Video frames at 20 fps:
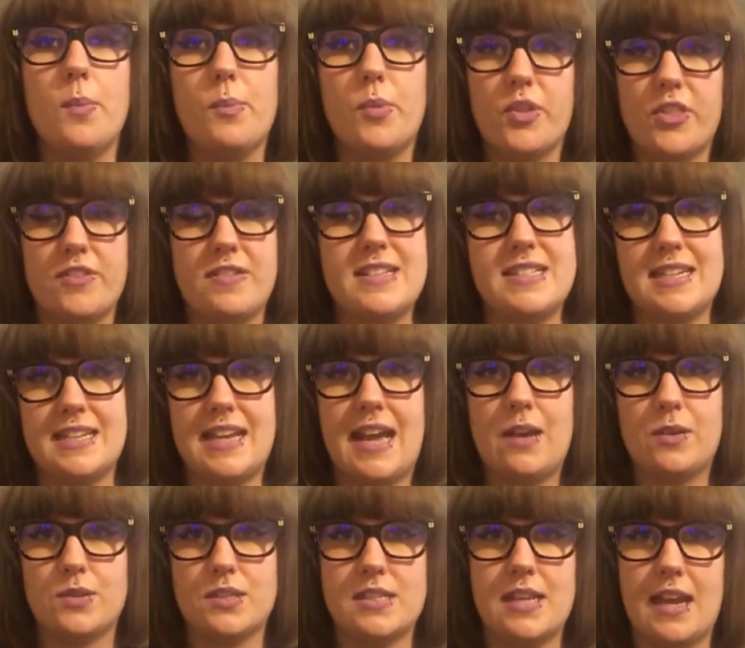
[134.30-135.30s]
But there is a
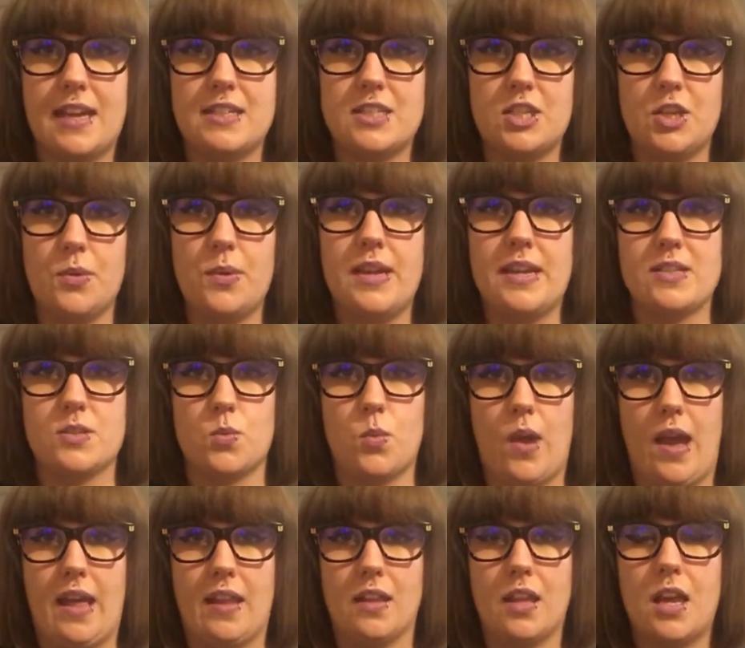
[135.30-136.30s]
downside to it as
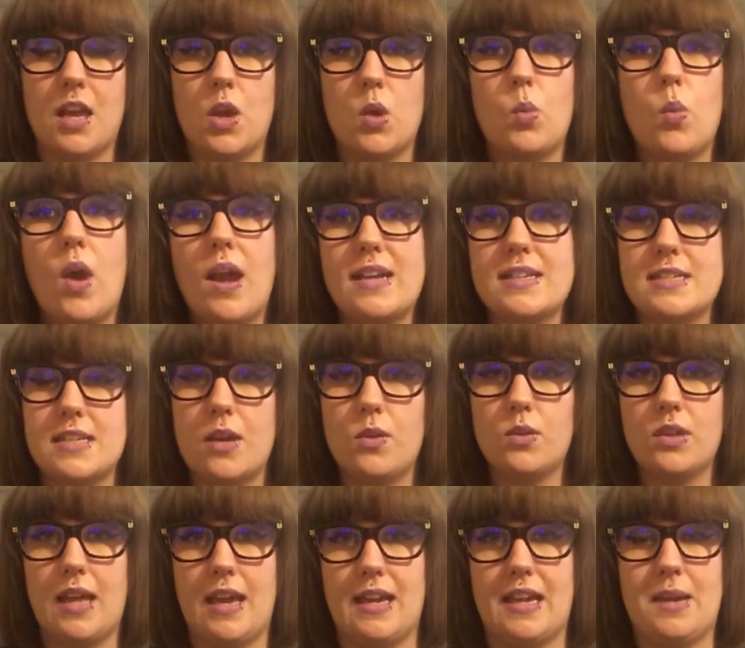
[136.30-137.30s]
well. What I
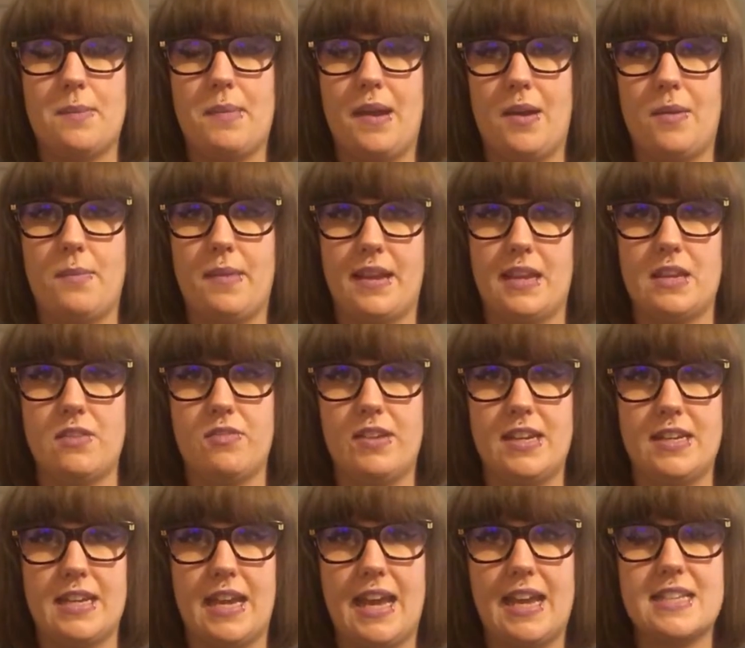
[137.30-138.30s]
don't like about my
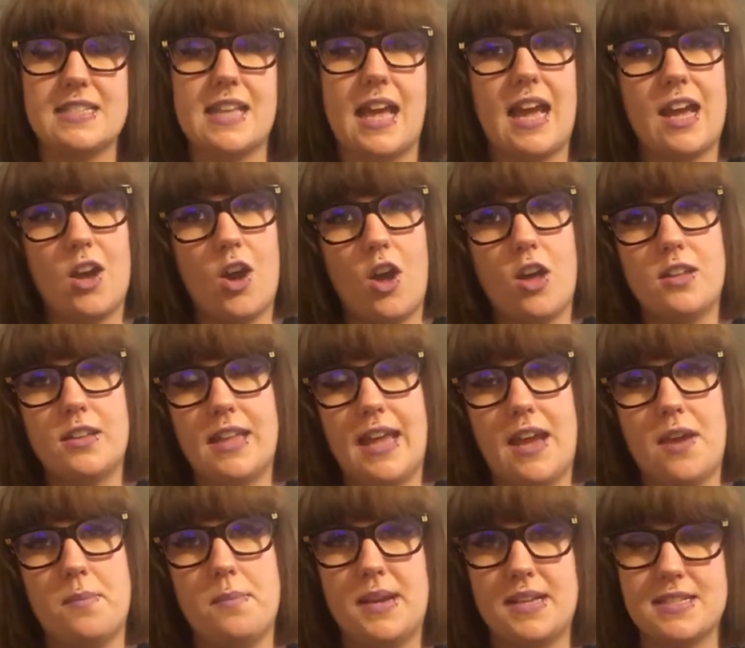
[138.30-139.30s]
e-reader is that I can't lay
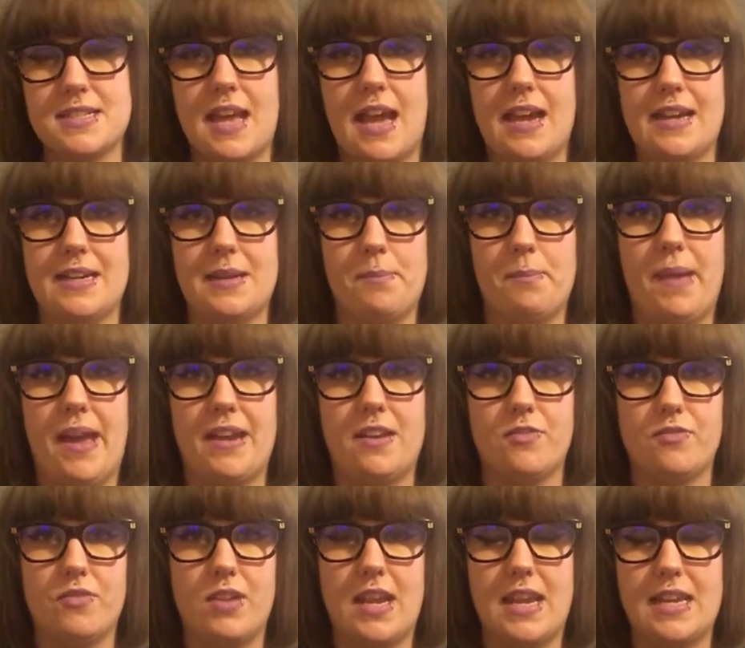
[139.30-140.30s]
on my side in bed
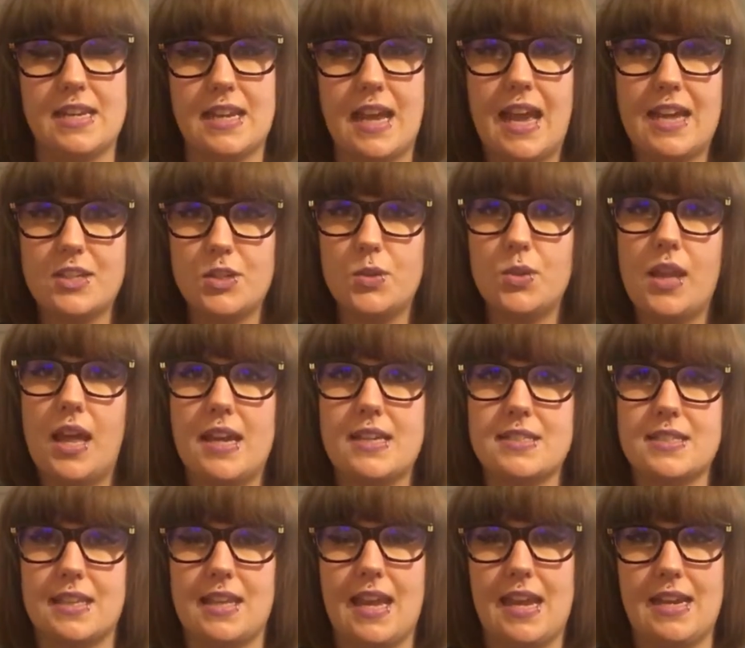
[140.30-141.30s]
and read. I do like
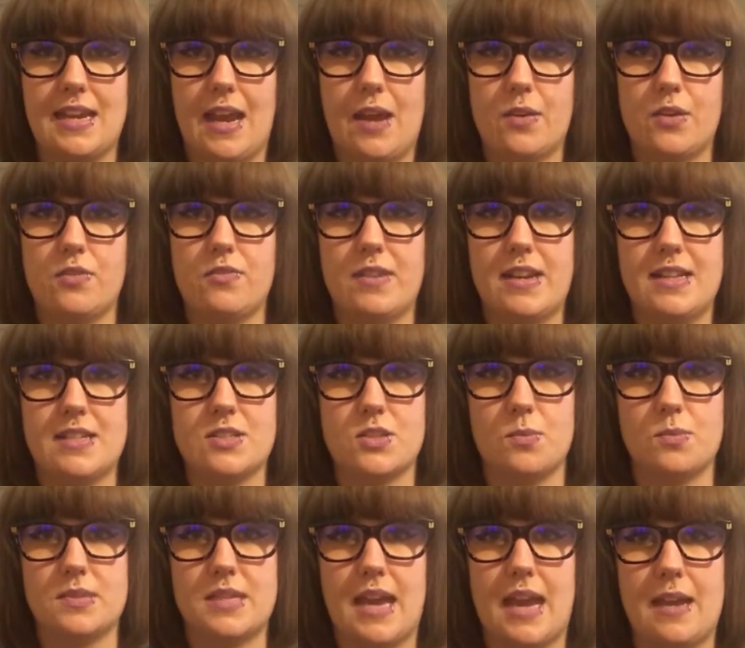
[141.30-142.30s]
to lay down and read
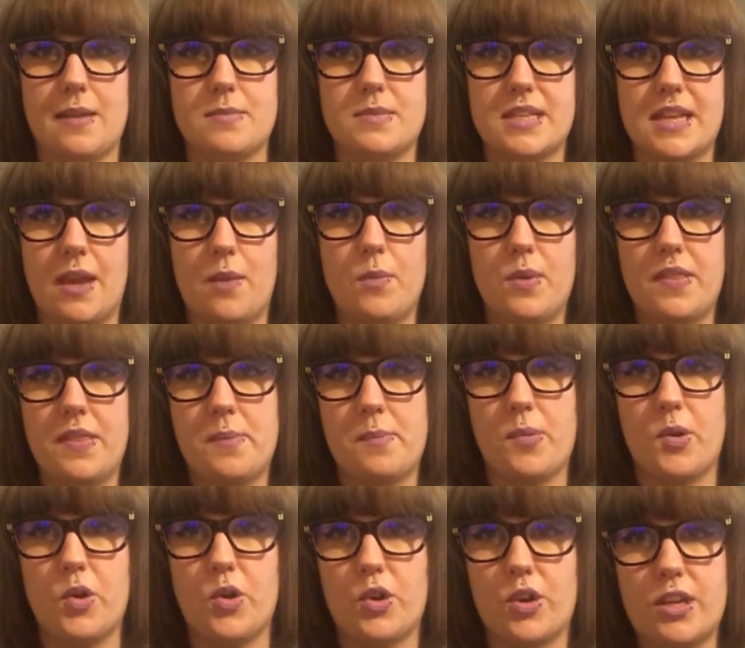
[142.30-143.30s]
sometimes, and with a
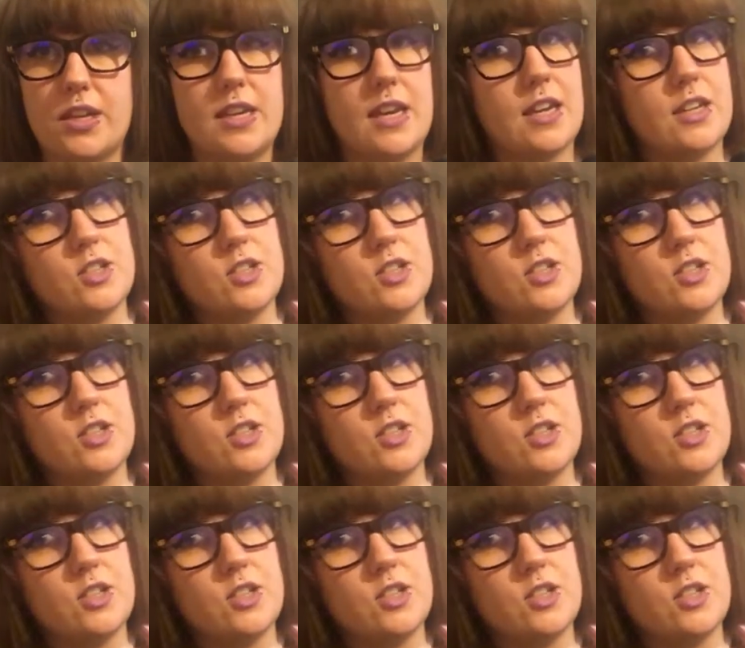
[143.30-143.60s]
book, you